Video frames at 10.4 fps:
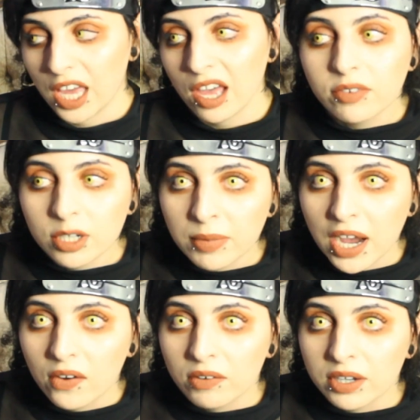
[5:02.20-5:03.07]
Kevin
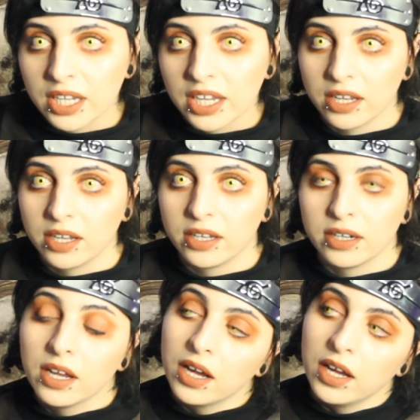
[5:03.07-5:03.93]
about it,
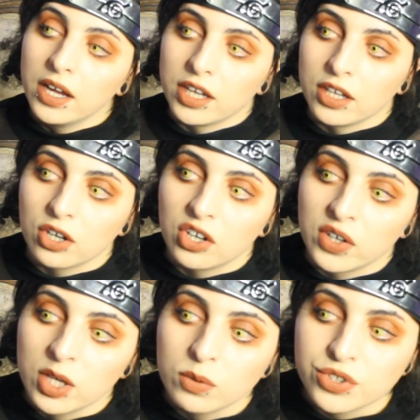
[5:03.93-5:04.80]
and you know,
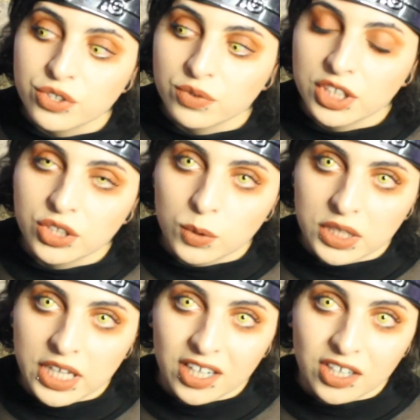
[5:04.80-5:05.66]
he wasn't really
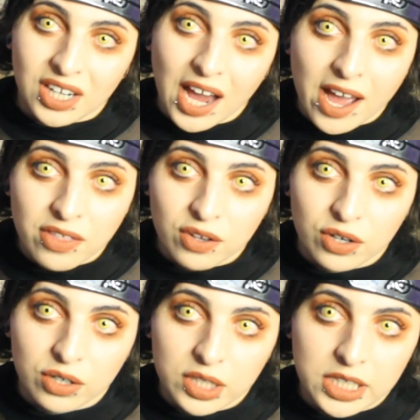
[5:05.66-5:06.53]
doing that good either.